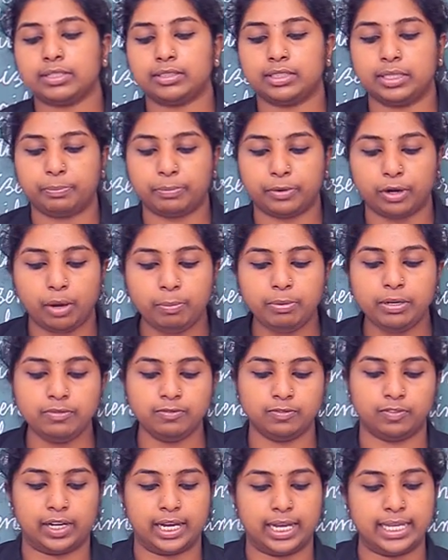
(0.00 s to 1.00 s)
the
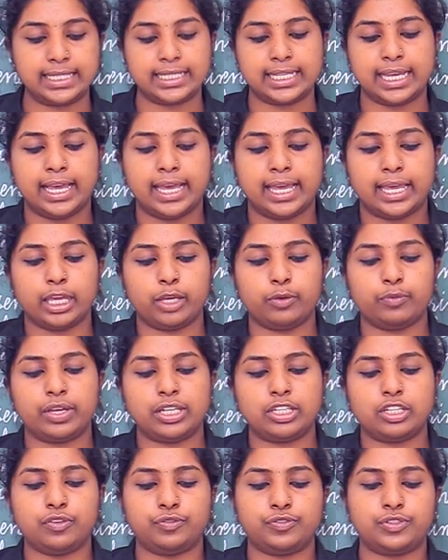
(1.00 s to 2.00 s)
problem was, he
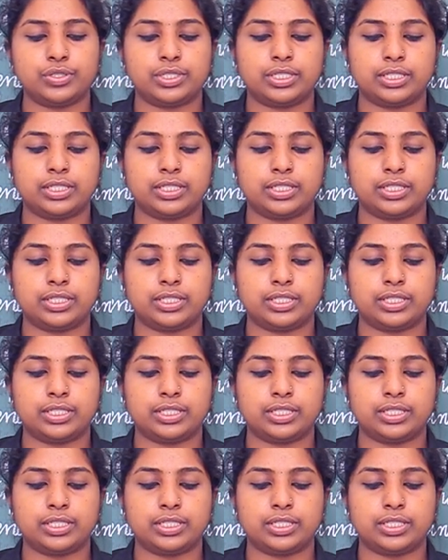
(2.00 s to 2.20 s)
went off to